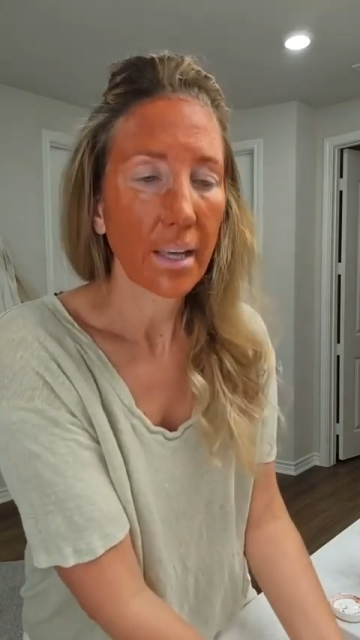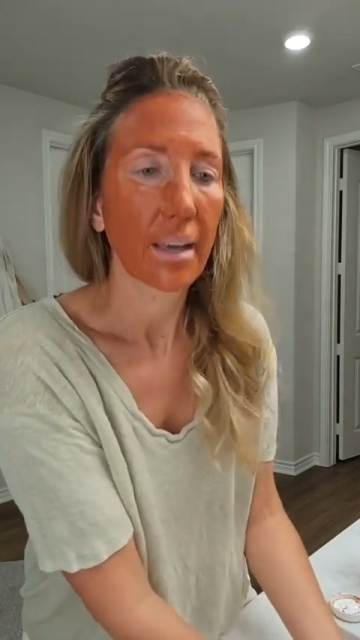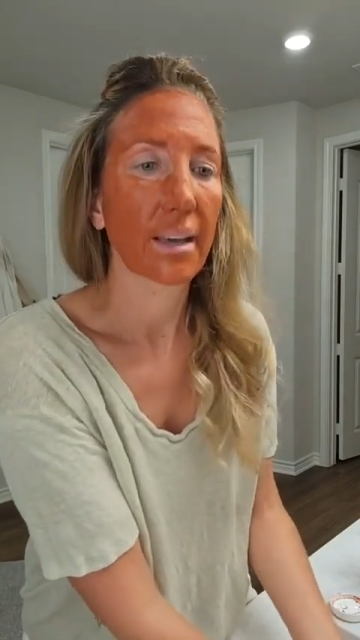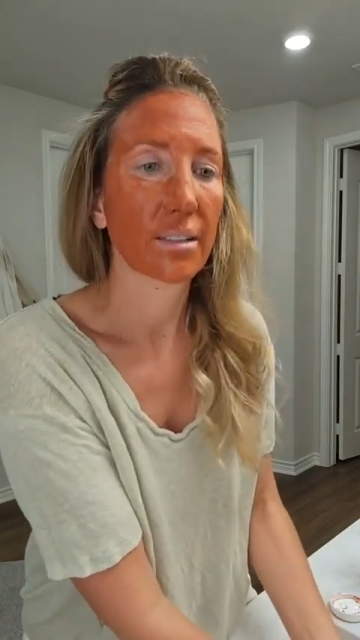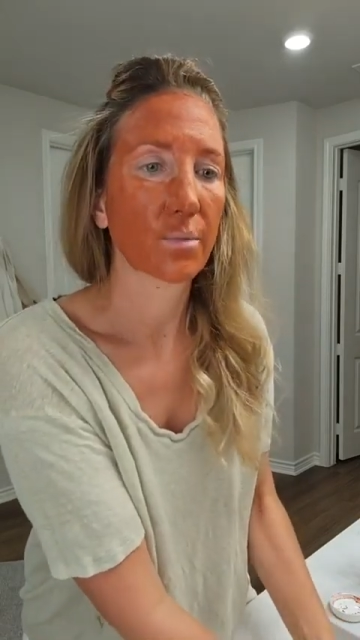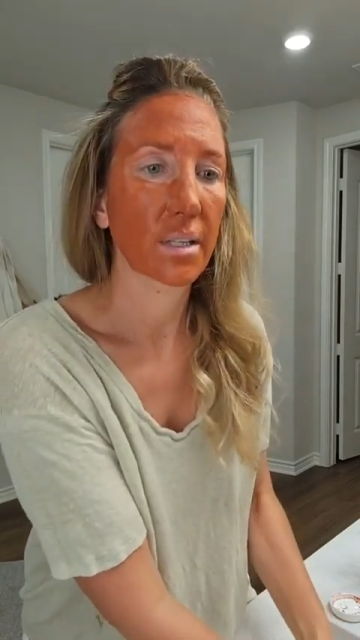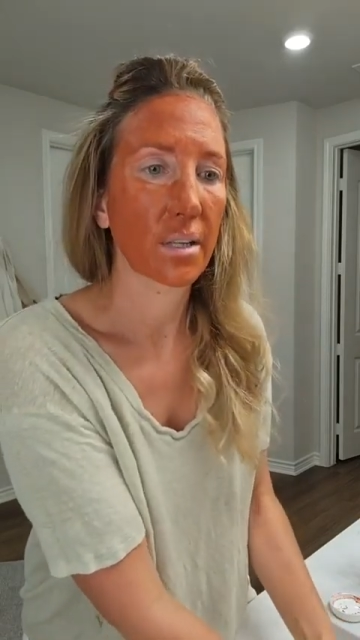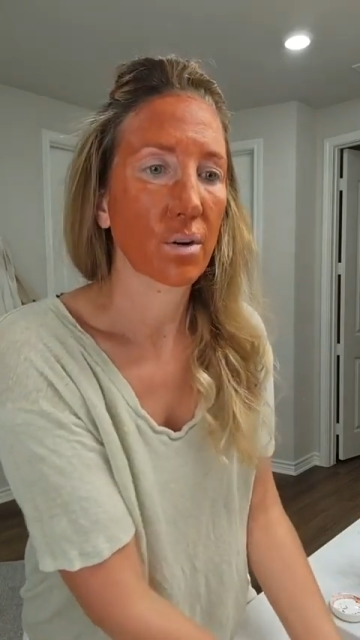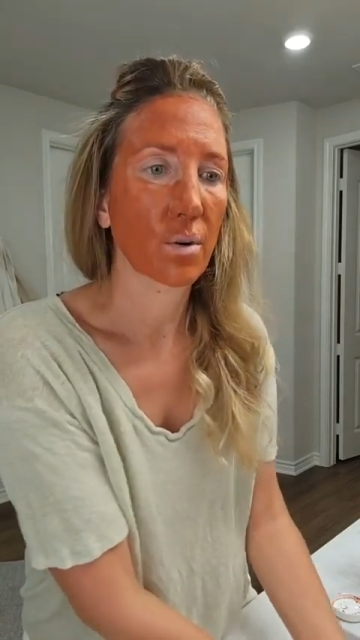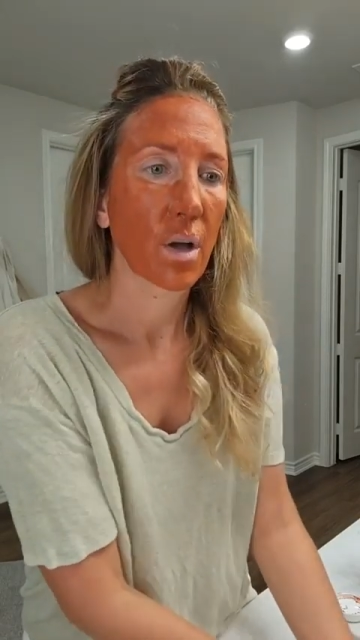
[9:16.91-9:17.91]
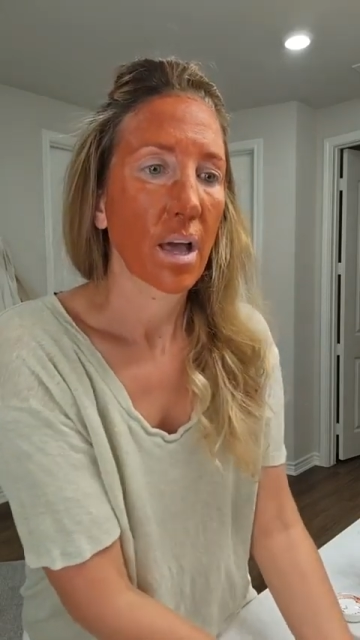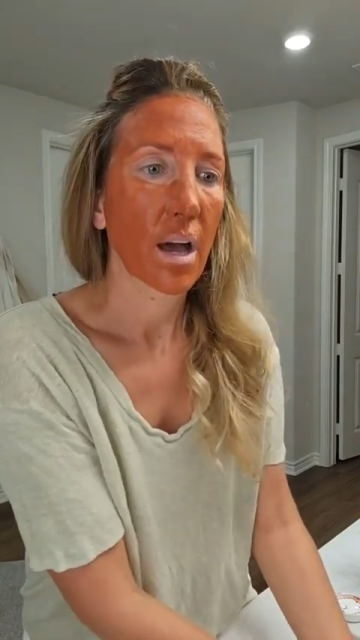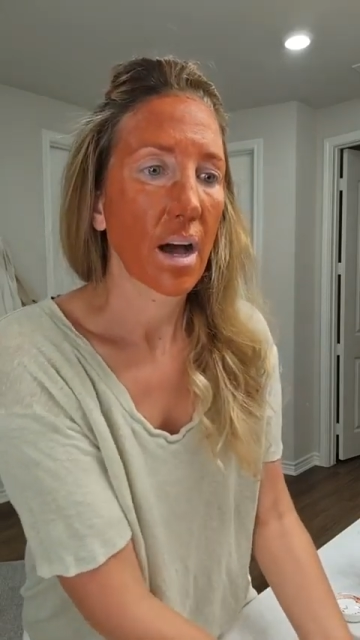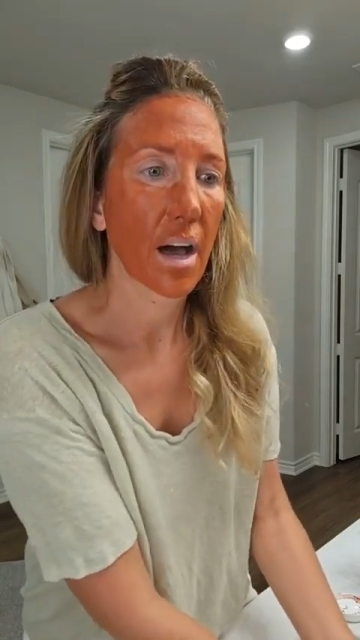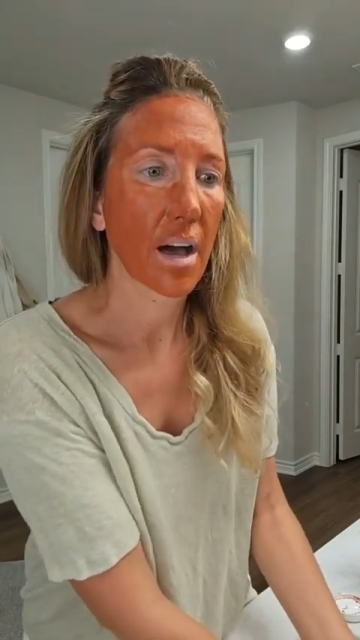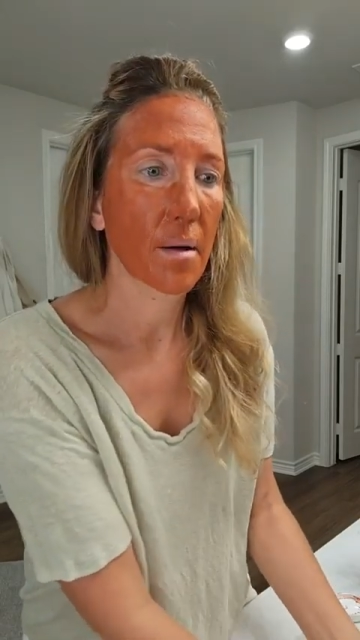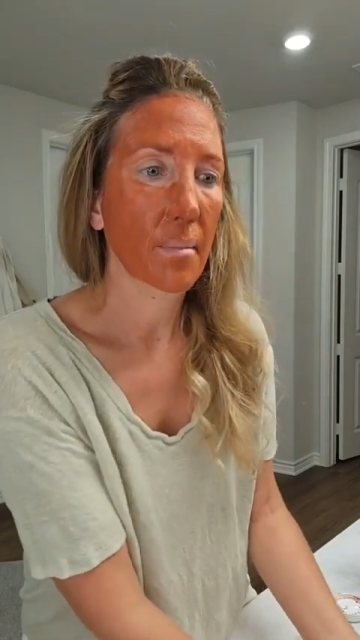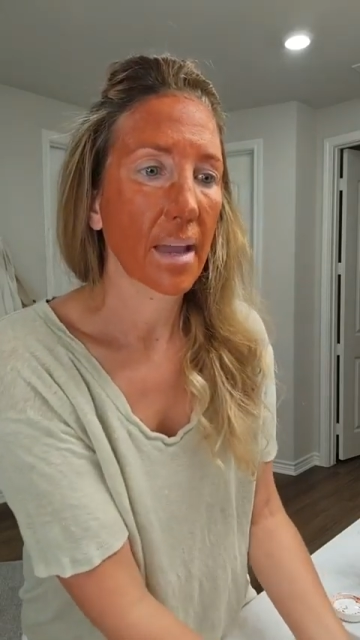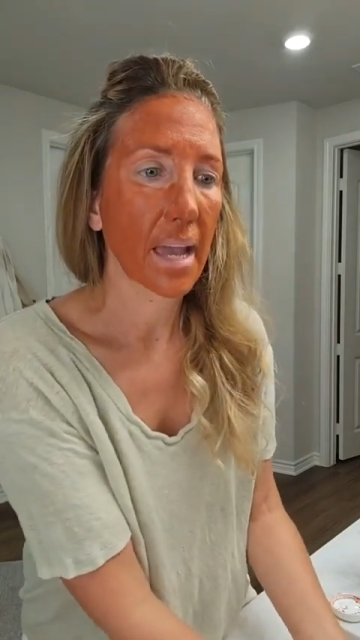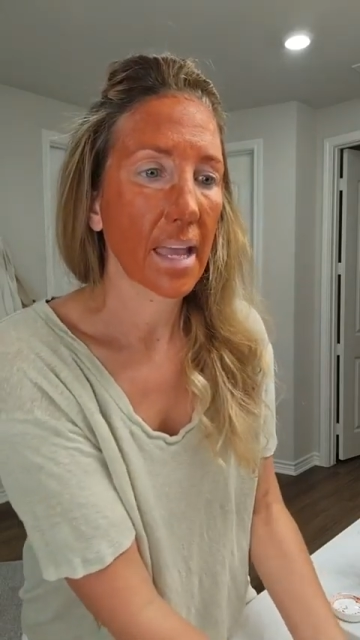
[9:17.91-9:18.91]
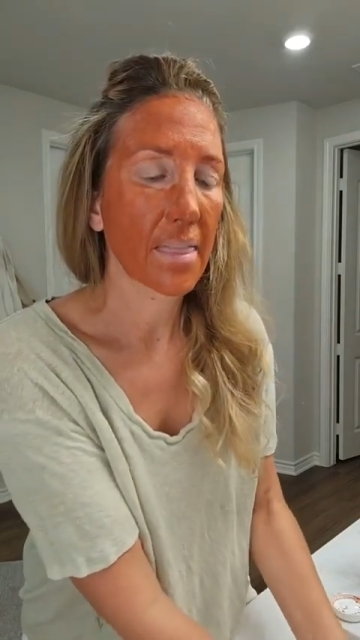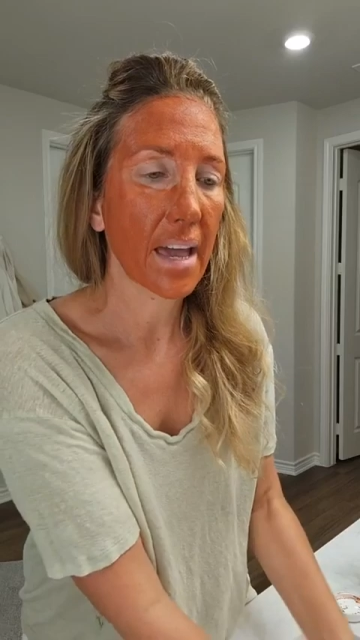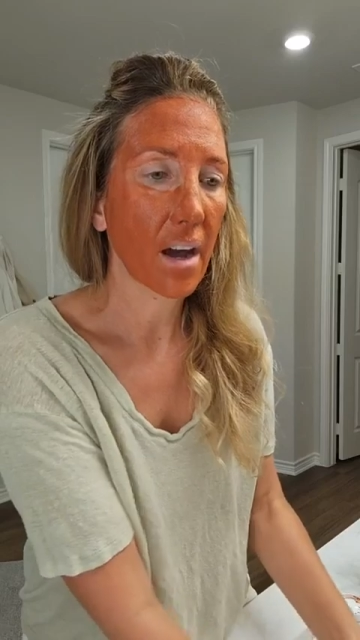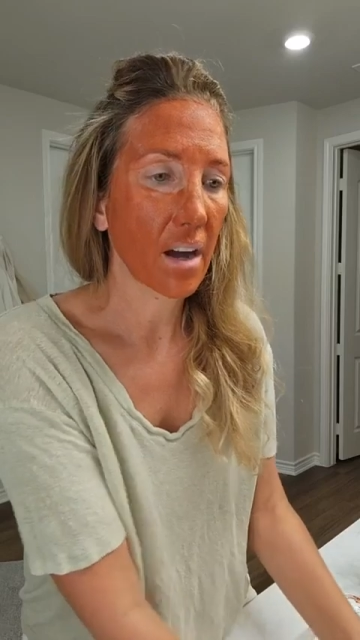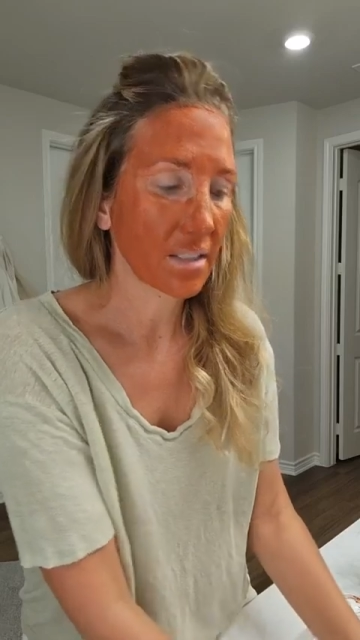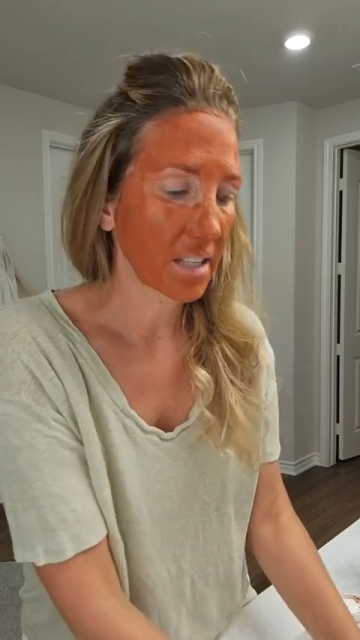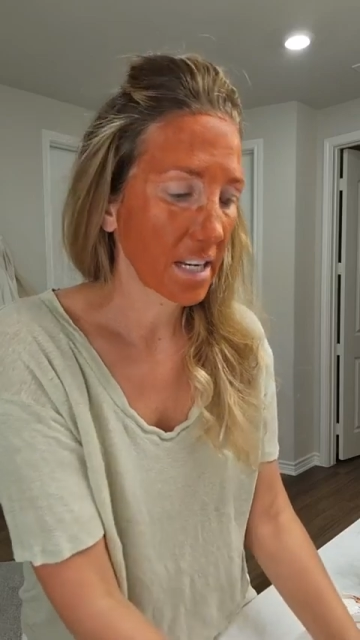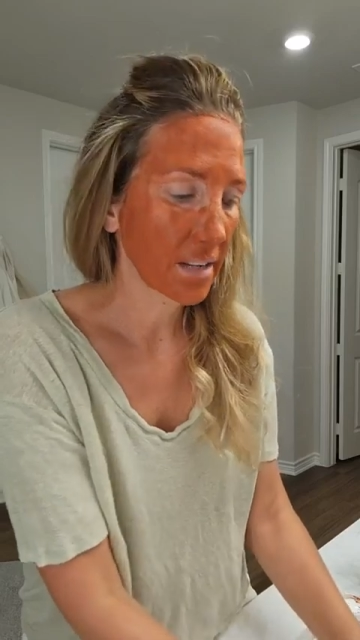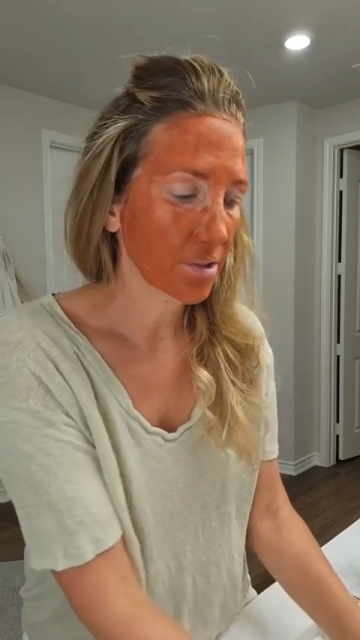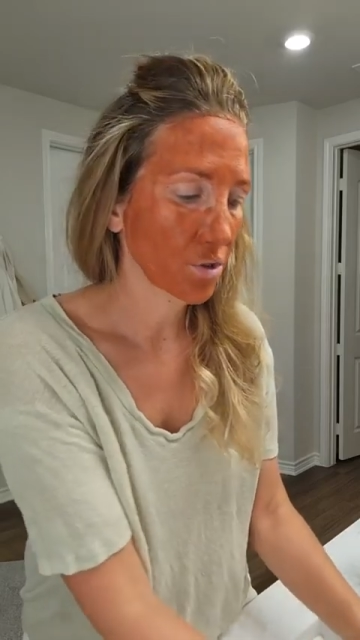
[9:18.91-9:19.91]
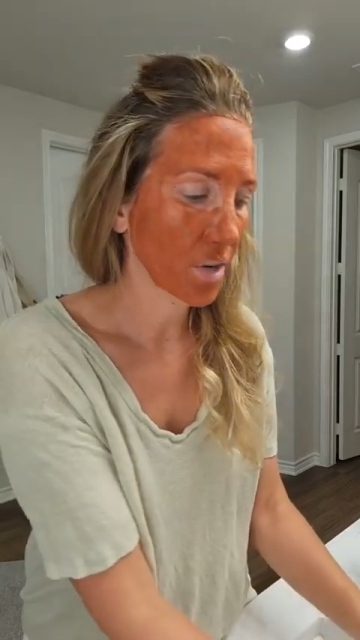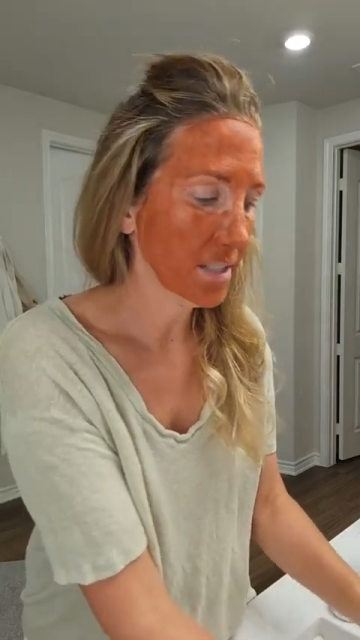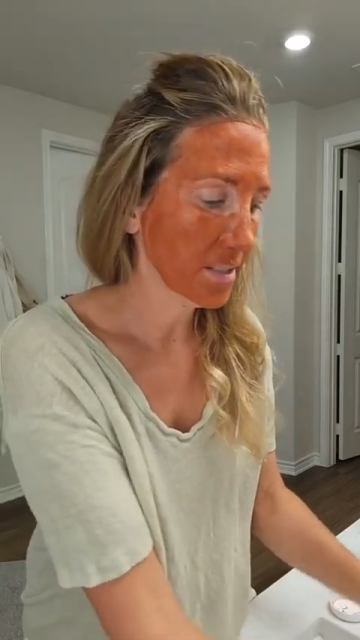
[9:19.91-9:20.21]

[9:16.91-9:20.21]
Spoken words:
as we know, and that oxidative stress